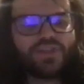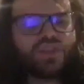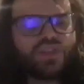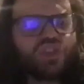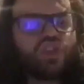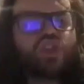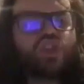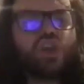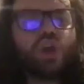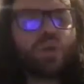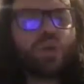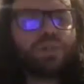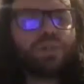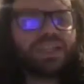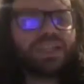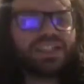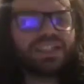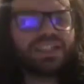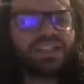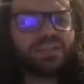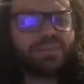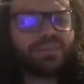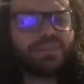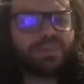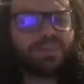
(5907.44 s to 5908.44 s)
No
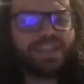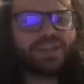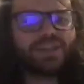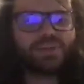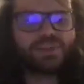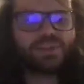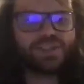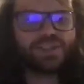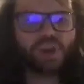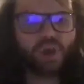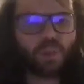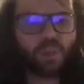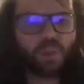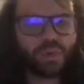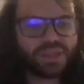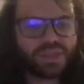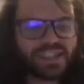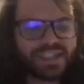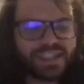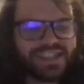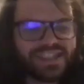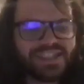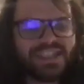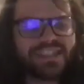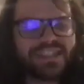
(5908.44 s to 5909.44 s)
link to the Beatles song, which I
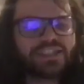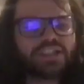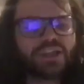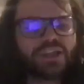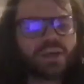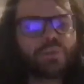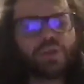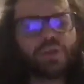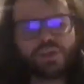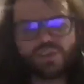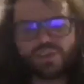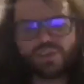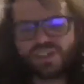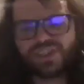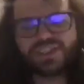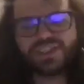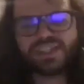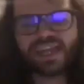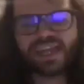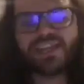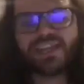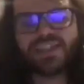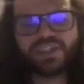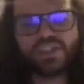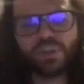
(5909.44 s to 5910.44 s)
still don't
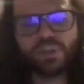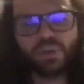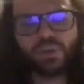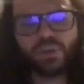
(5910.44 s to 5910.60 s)
understand at all.